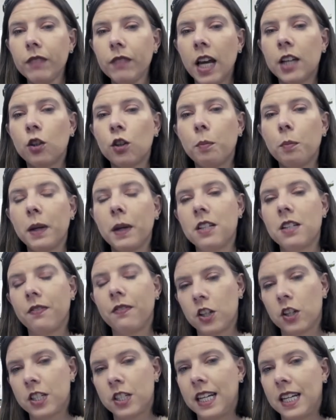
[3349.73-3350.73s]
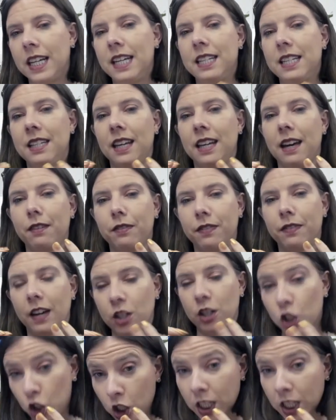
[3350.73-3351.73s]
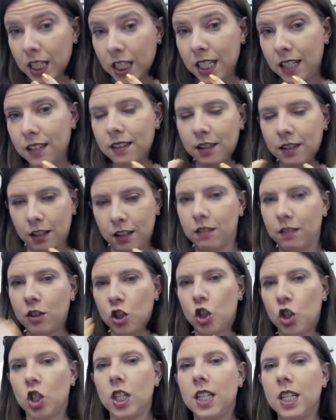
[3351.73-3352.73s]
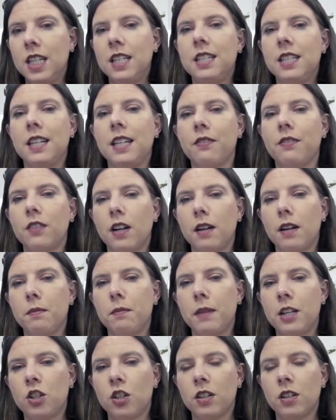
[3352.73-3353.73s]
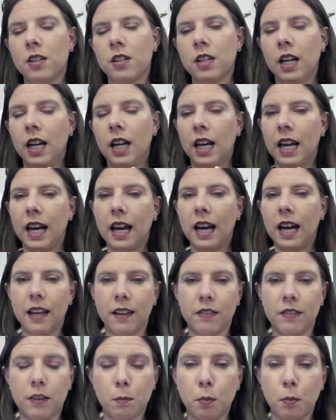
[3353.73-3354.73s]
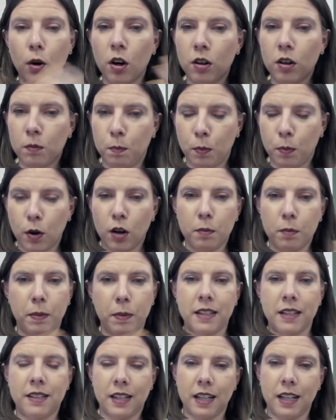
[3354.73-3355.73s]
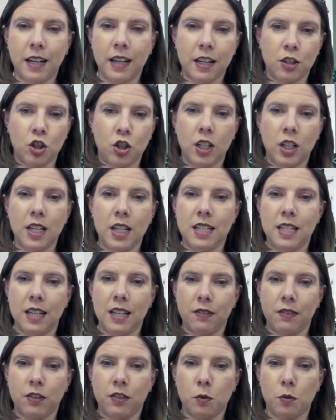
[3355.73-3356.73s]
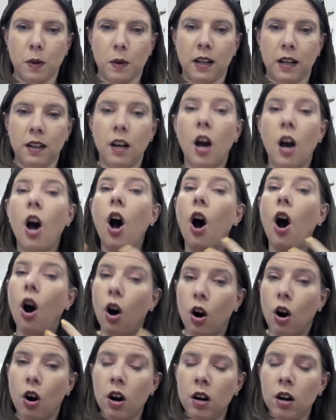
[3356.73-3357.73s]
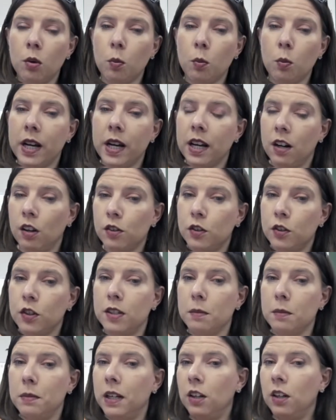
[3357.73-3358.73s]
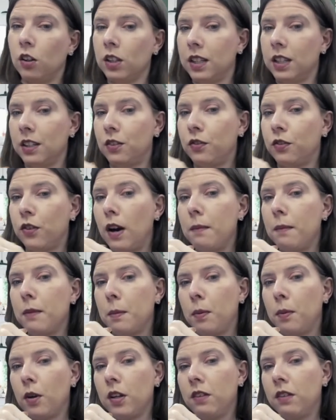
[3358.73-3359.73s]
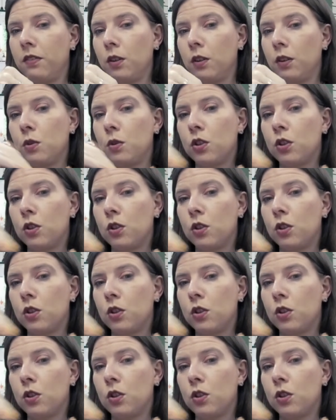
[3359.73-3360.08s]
it could be a diversity E T F, a SHE, the, the SHE E T F that I mentioned, Uh, the broad, broad-based E S G. Well, Or we can also simply look at this from the point of view